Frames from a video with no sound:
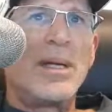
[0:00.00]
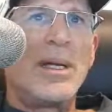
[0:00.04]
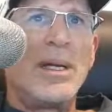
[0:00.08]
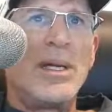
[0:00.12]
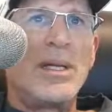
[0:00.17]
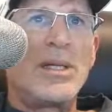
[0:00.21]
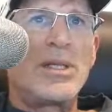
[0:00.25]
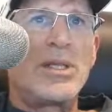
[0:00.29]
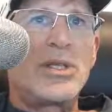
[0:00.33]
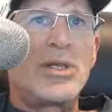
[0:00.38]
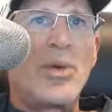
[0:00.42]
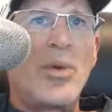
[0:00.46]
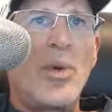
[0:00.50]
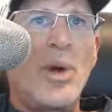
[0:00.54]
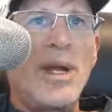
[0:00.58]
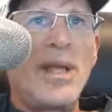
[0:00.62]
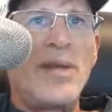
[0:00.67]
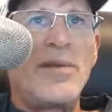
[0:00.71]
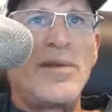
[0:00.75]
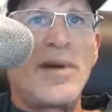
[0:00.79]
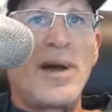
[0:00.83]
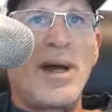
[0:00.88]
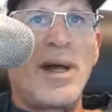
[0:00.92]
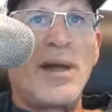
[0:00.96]
is
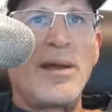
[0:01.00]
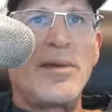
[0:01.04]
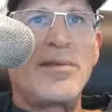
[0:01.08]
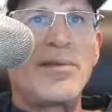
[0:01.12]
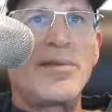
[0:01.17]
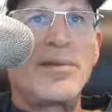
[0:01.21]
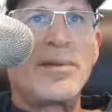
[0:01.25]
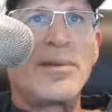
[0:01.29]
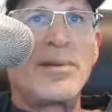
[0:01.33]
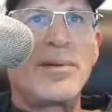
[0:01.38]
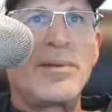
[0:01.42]
25.